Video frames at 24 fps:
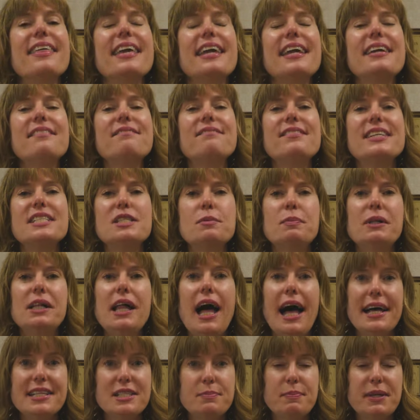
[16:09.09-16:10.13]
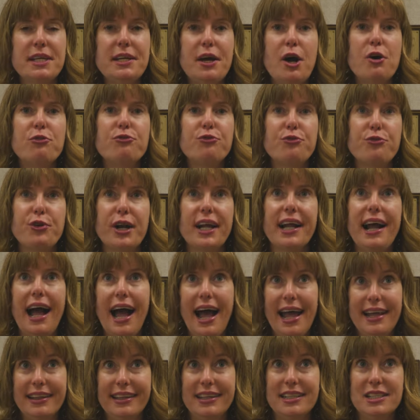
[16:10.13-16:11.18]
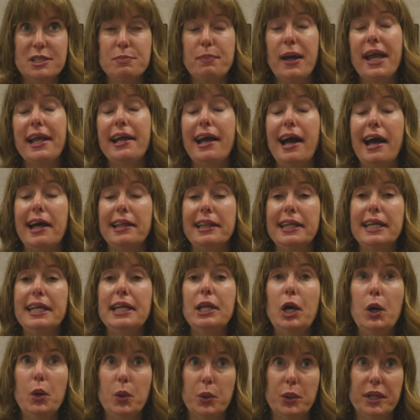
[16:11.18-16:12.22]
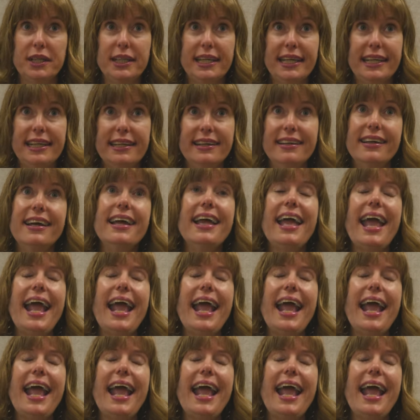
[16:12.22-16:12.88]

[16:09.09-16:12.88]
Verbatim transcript: The Invisible Husband of Frick Island by Colleen Oakley.